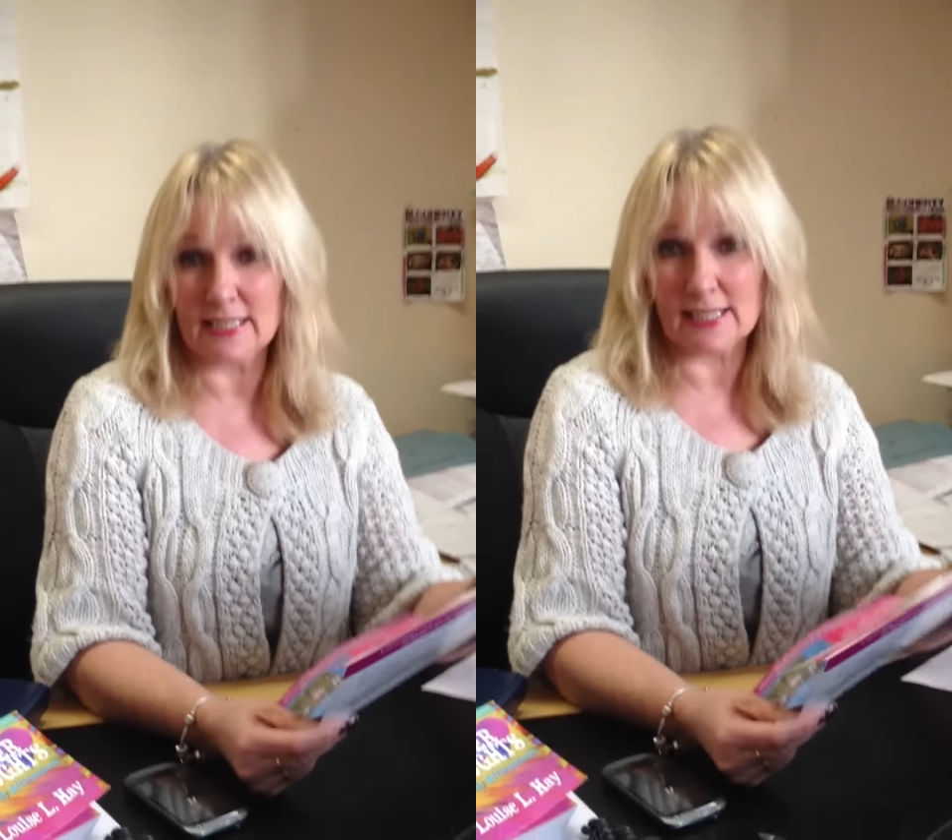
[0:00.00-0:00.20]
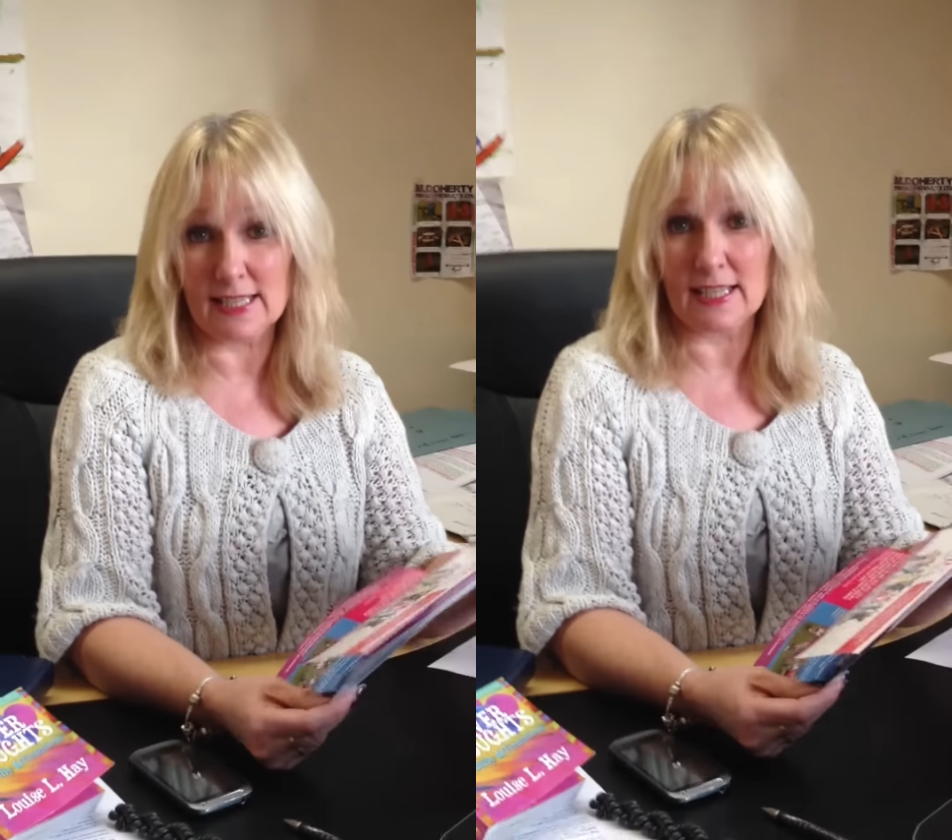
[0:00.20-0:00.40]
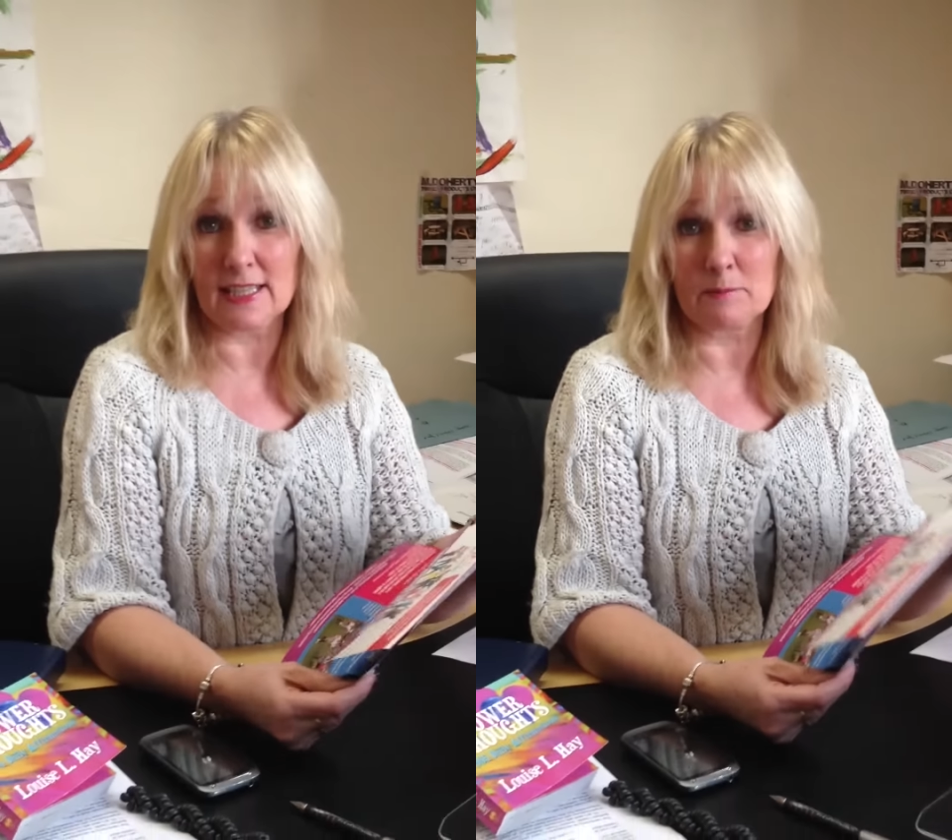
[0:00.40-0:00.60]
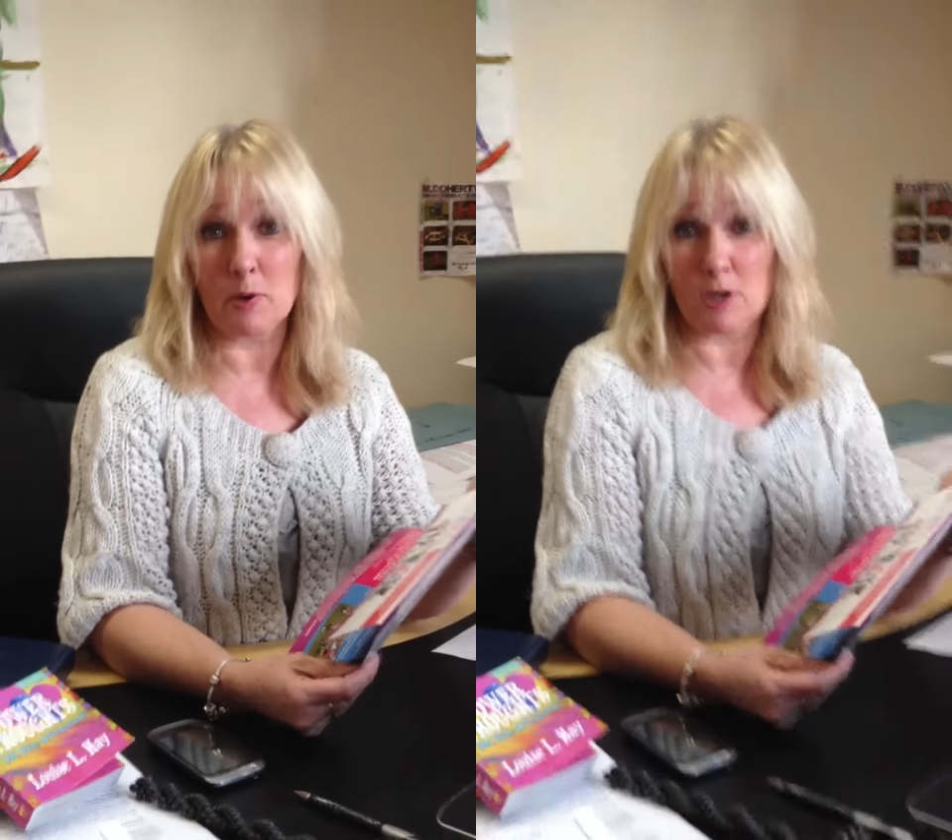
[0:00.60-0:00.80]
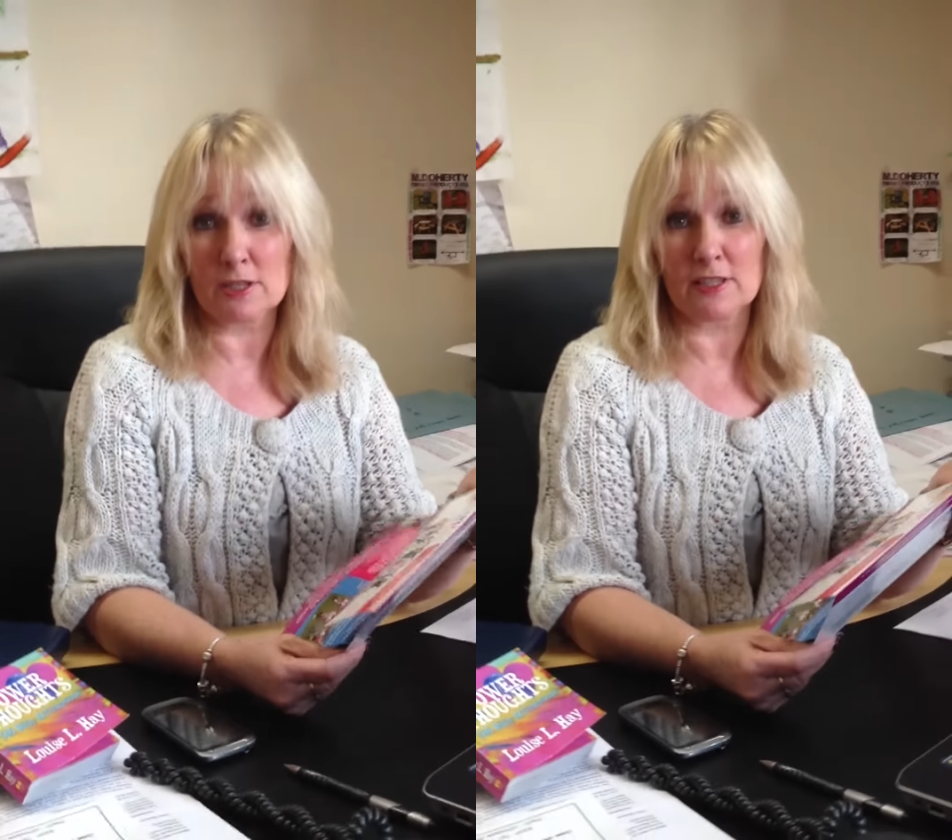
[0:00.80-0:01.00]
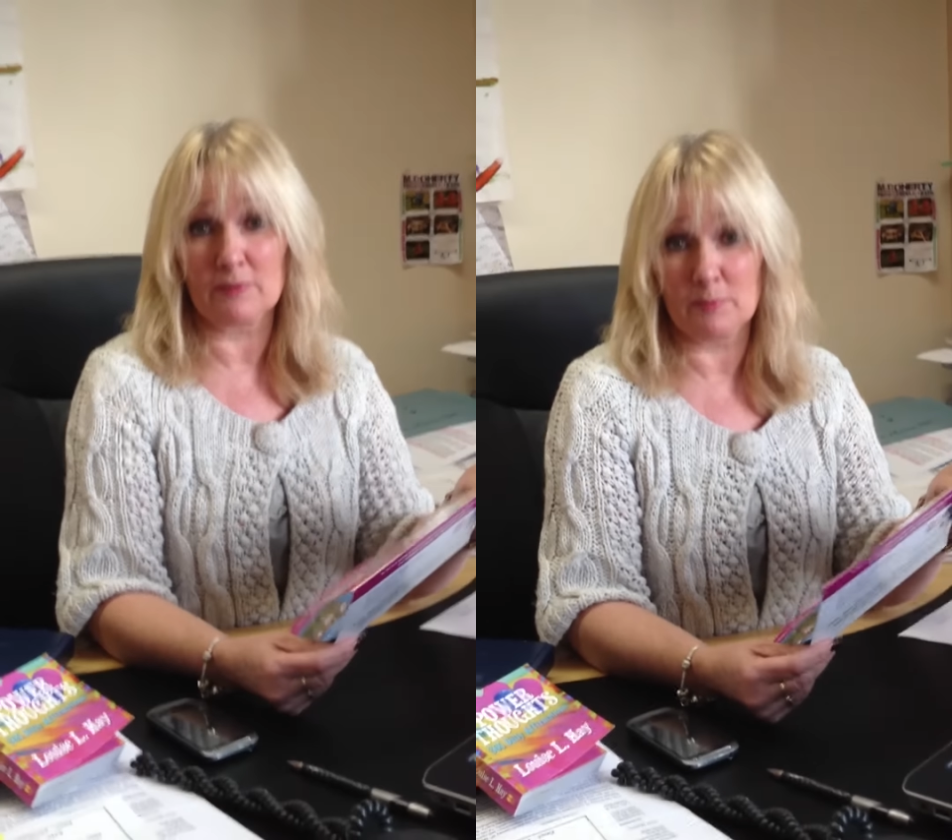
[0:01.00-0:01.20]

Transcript: to say that positive